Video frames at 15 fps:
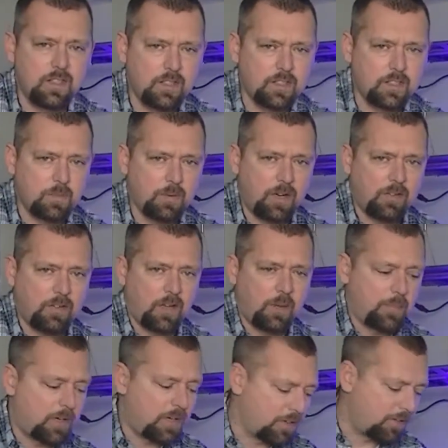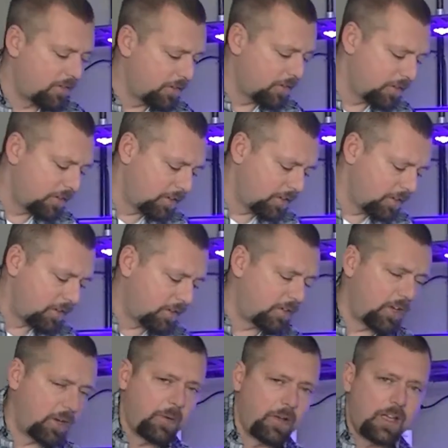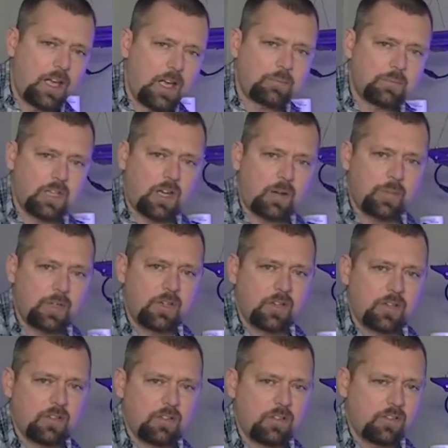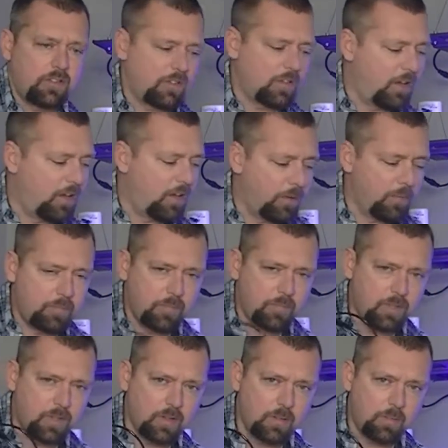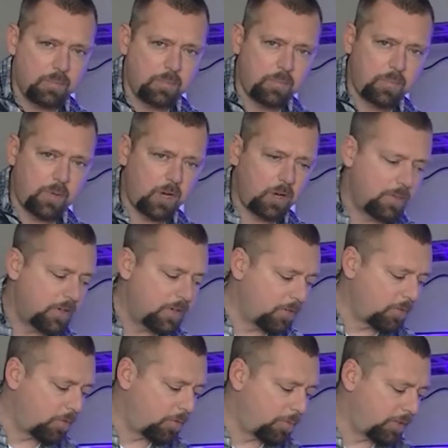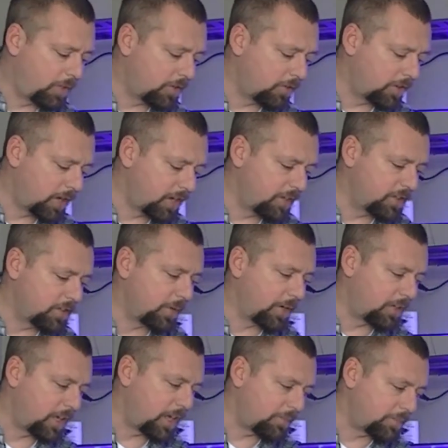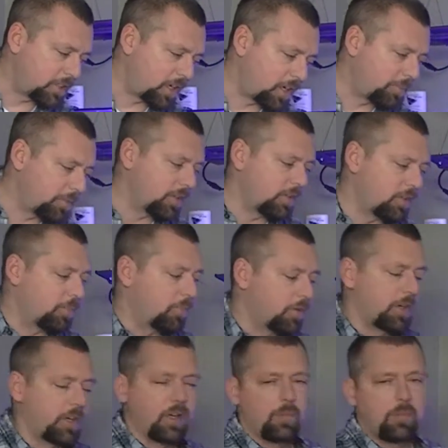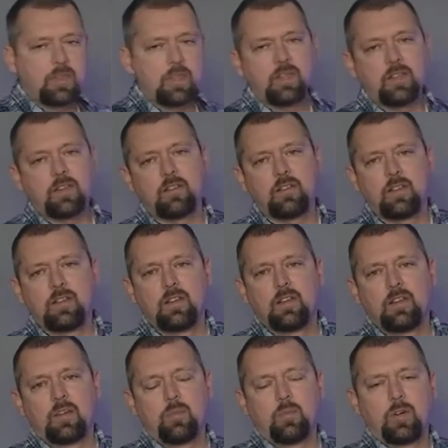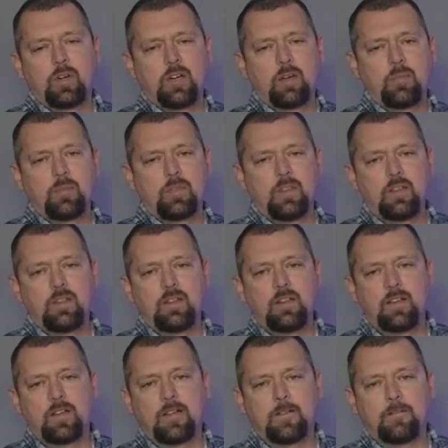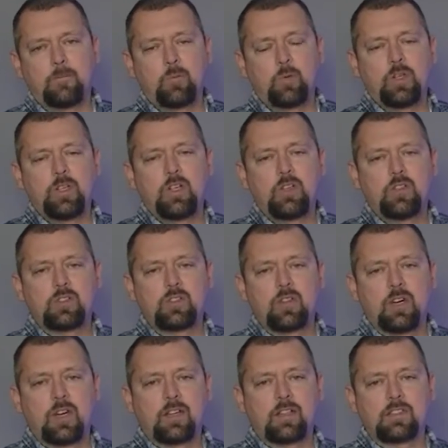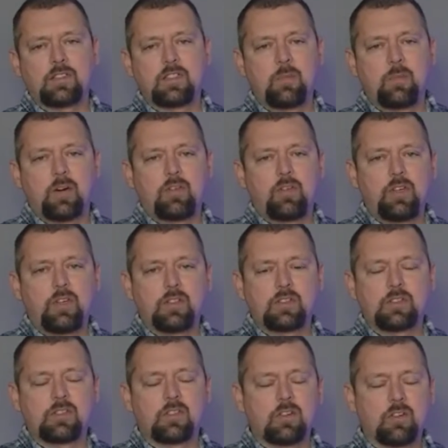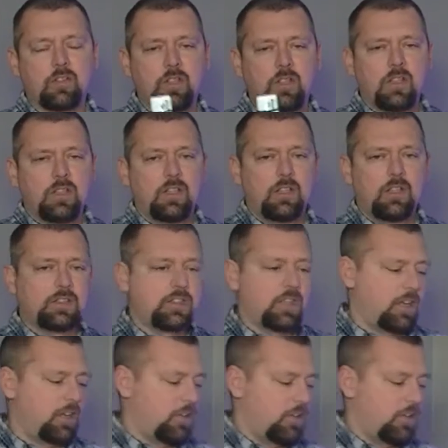this but I've got my I've got my laptop here um, the par meter will plug right into my laptop and it'll bring up the bring up the uh, window so that I can see my readings. So let's take a